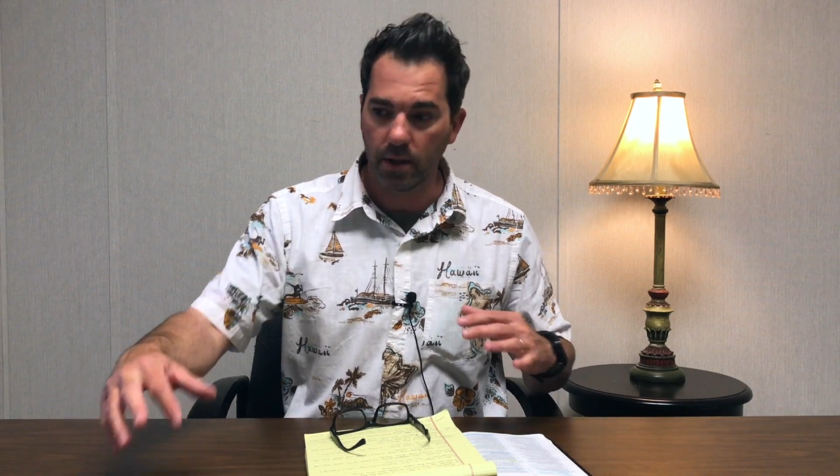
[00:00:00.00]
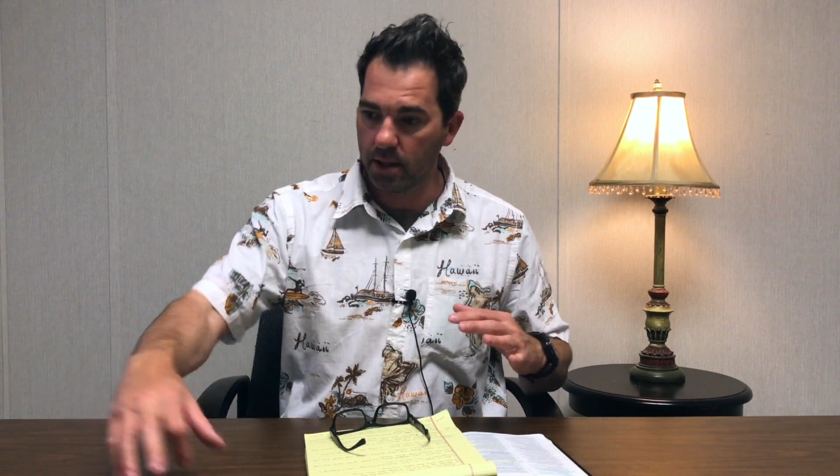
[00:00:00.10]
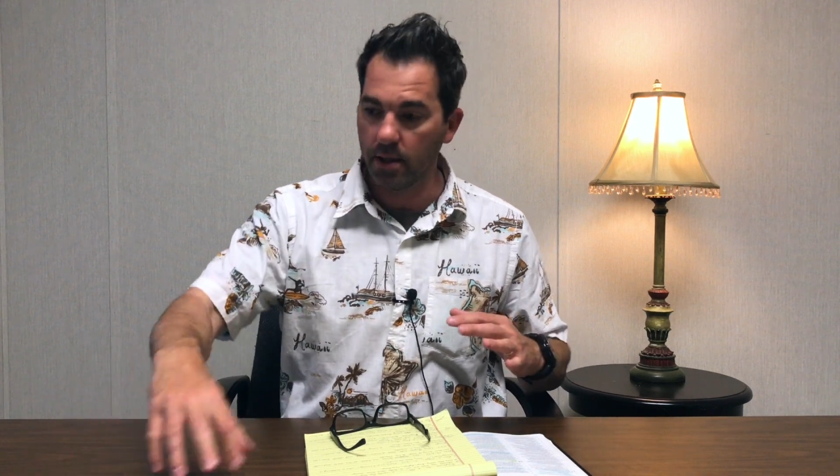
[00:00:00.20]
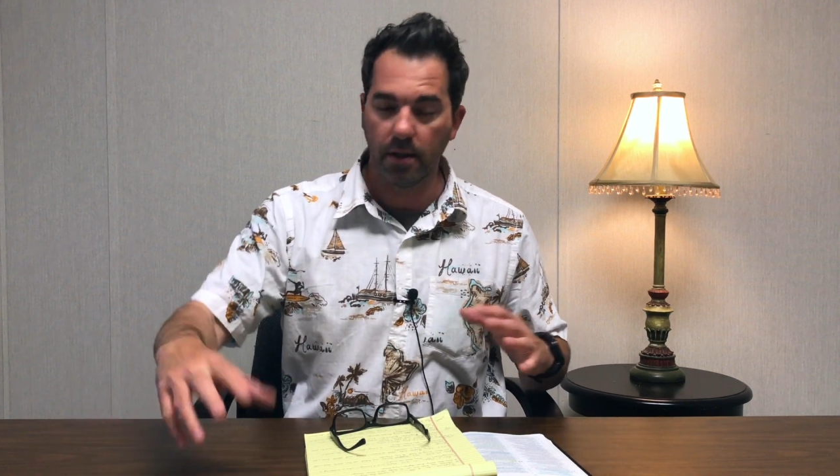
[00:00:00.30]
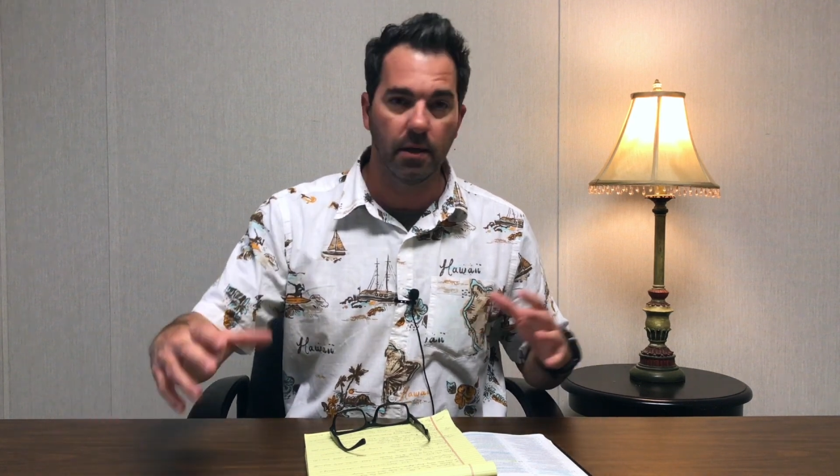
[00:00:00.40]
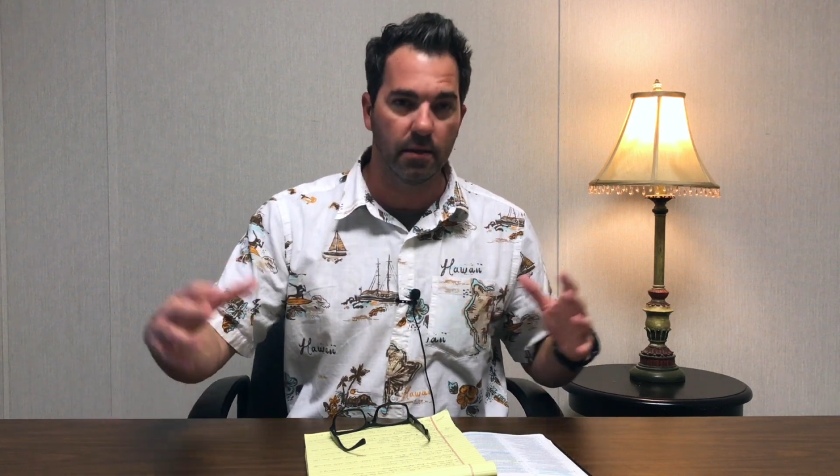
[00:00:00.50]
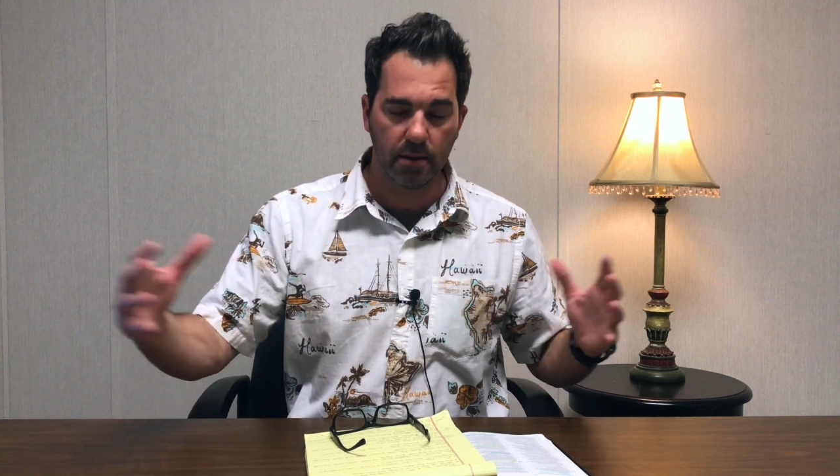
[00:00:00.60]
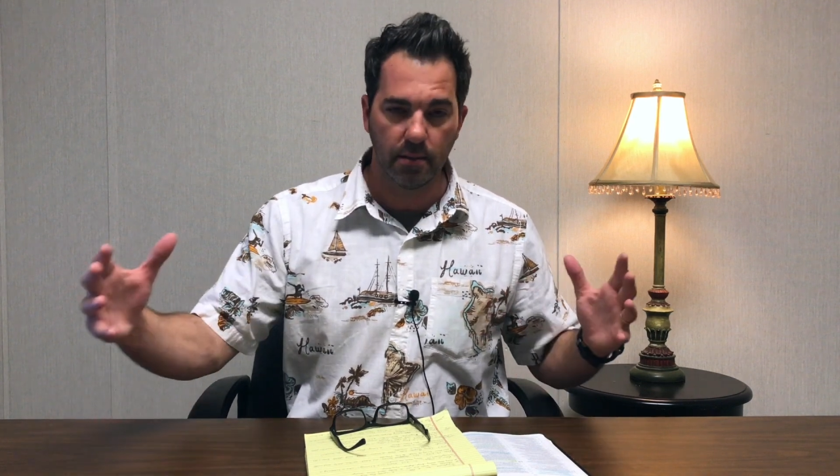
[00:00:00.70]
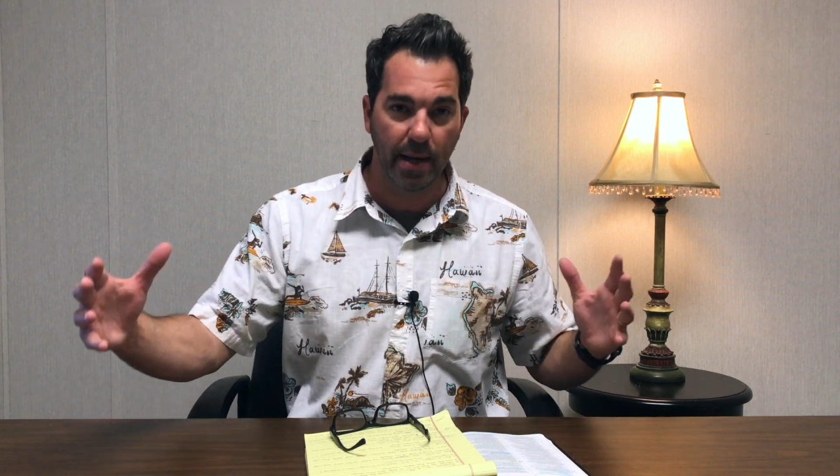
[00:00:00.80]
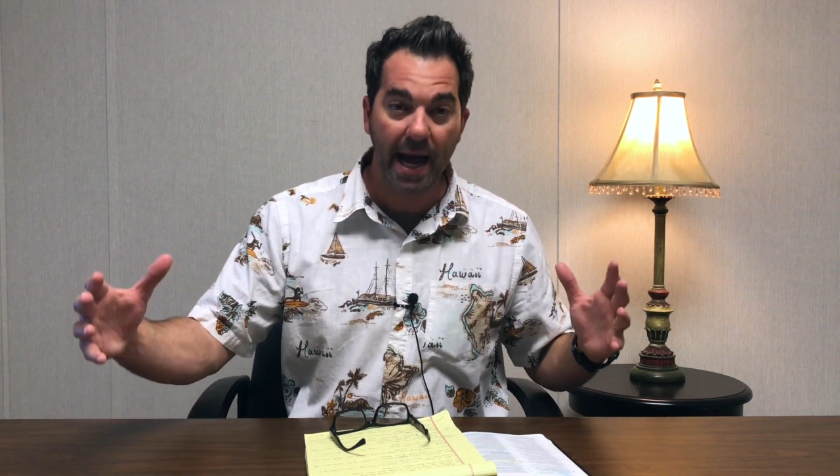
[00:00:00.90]

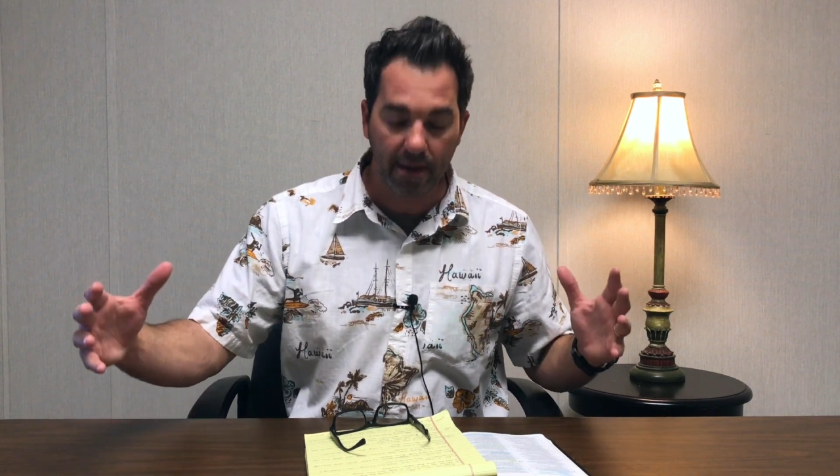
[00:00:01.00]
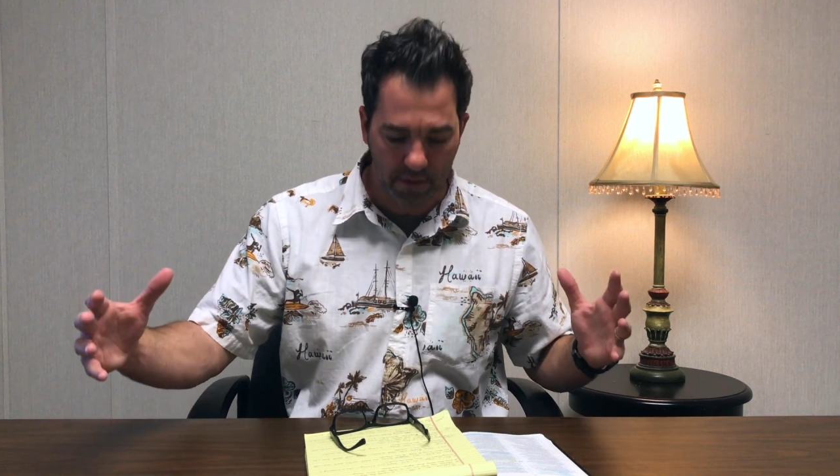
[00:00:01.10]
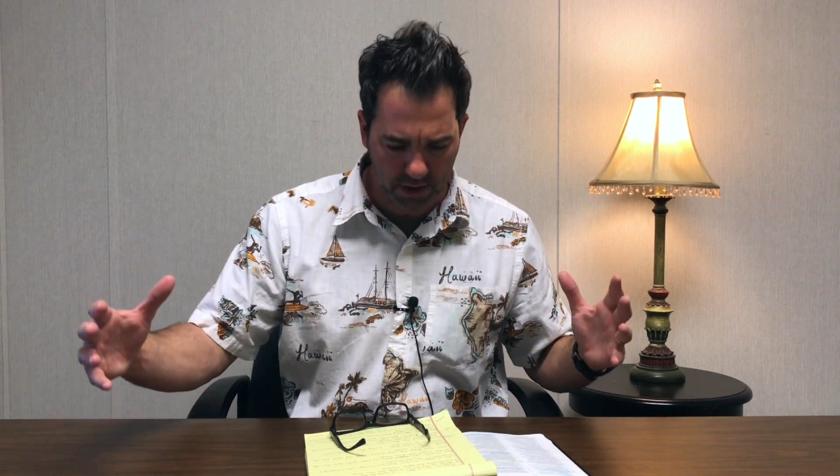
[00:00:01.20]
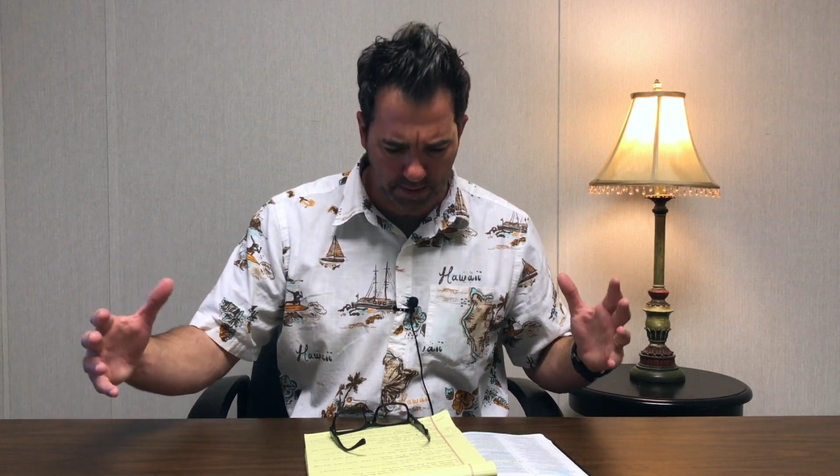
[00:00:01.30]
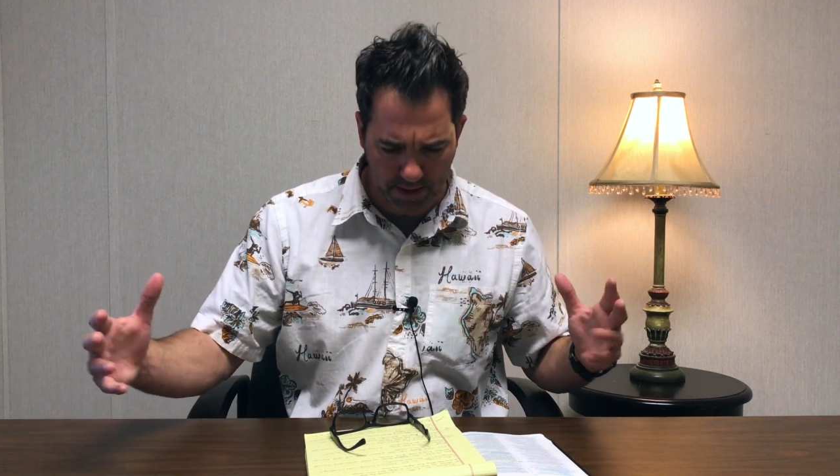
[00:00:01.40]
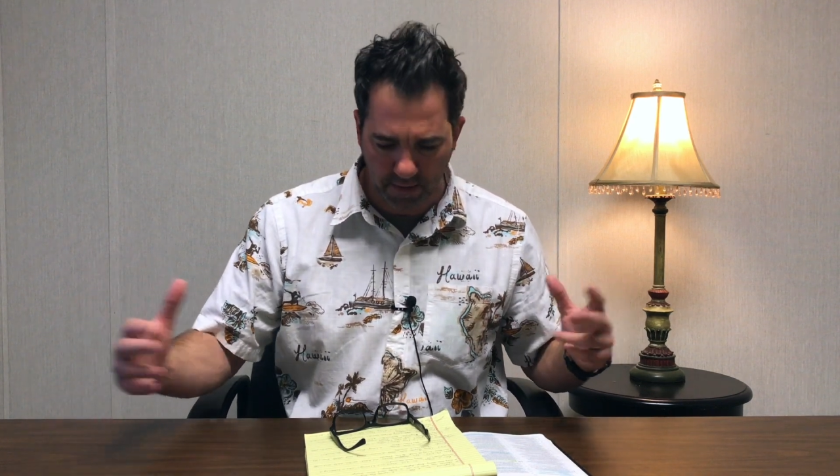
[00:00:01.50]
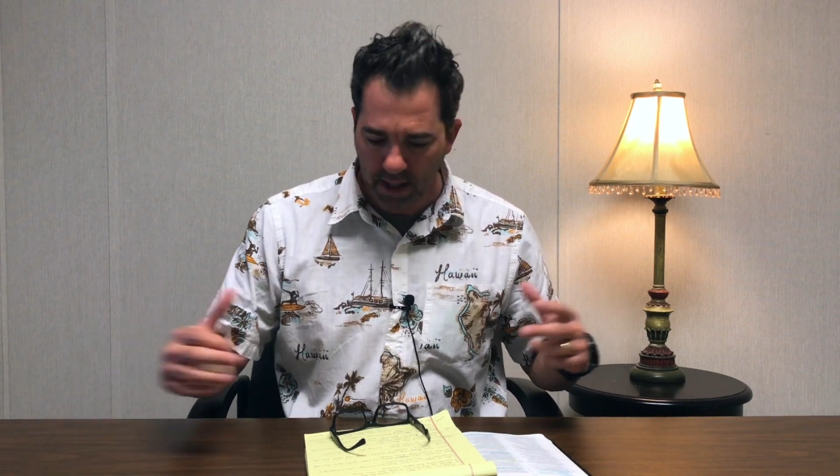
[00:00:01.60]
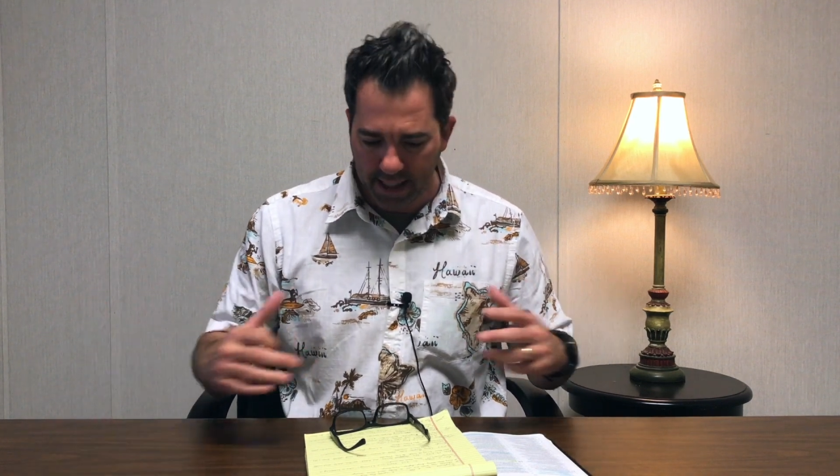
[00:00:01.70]
a path or something?